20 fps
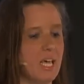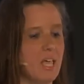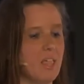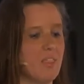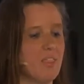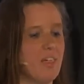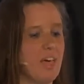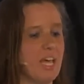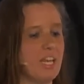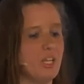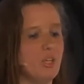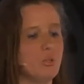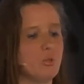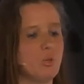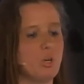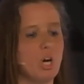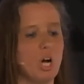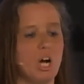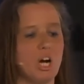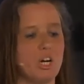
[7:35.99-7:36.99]
then you
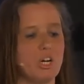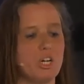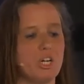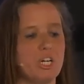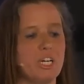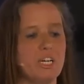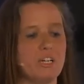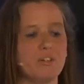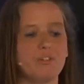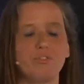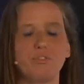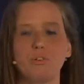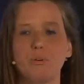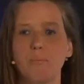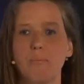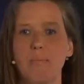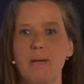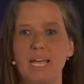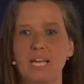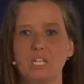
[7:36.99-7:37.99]
garner
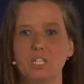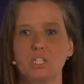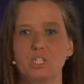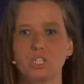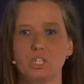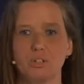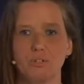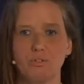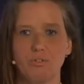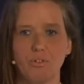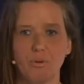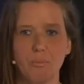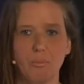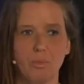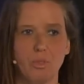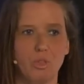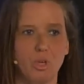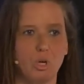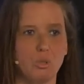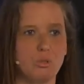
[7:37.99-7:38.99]
information
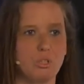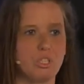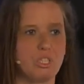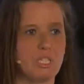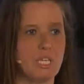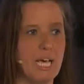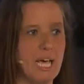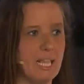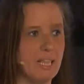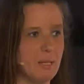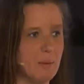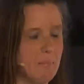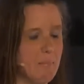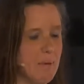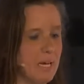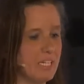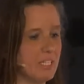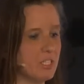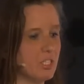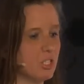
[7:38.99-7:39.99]
from those
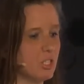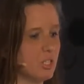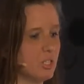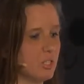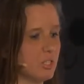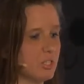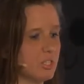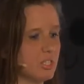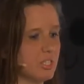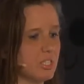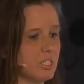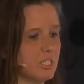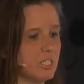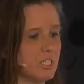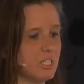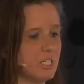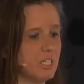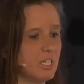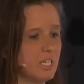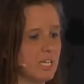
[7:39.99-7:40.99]
elementals
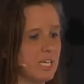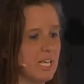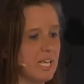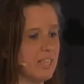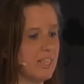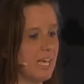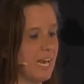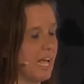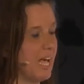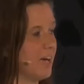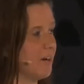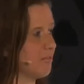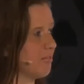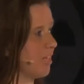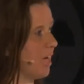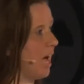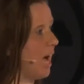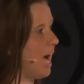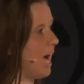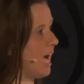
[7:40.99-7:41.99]
that have
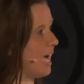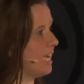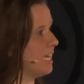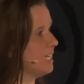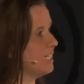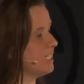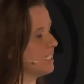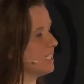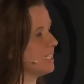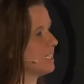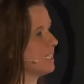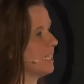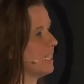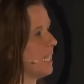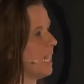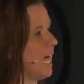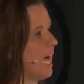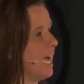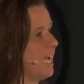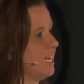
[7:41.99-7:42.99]
the highest
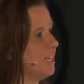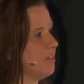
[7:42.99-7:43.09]
light